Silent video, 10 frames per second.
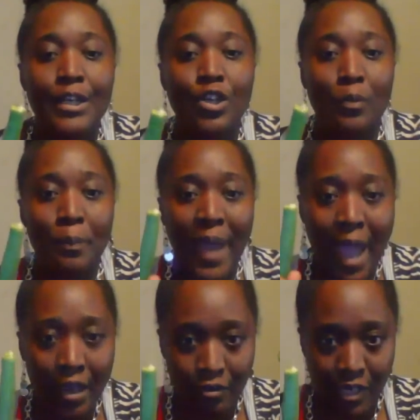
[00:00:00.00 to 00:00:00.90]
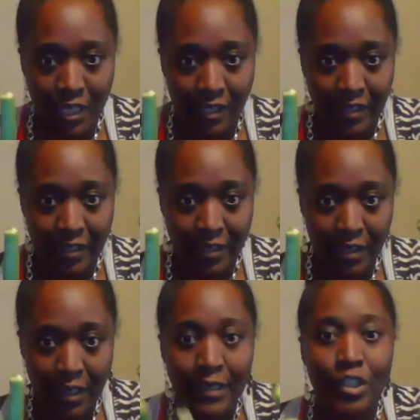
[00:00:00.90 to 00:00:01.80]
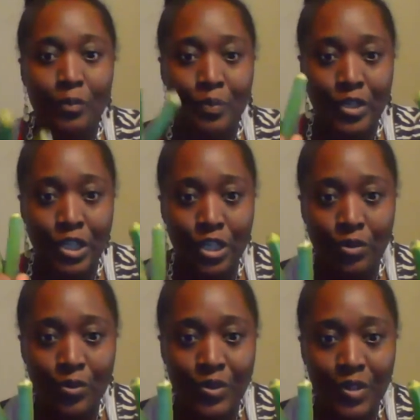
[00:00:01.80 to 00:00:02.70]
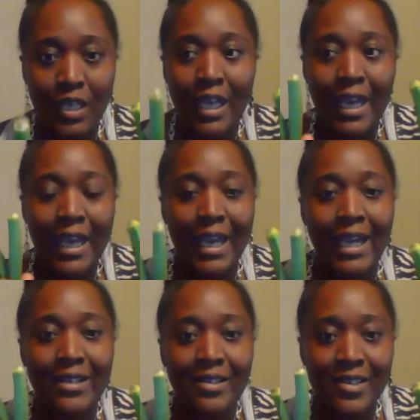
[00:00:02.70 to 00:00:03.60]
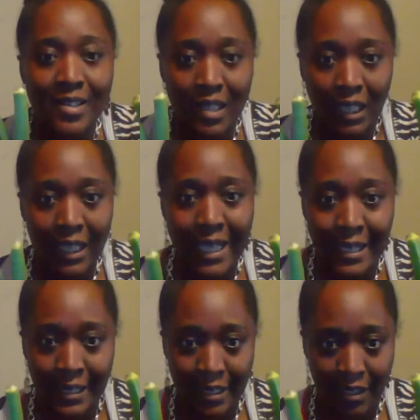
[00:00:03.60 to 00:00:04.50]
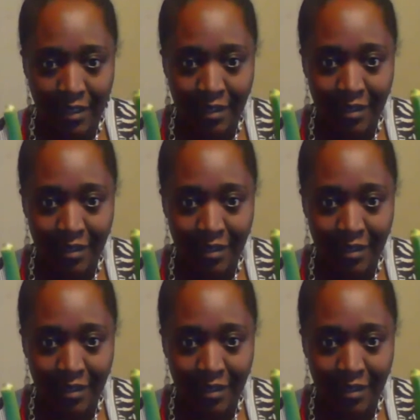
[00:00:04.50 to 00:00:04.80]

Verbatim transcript: your pancreas to produce insulin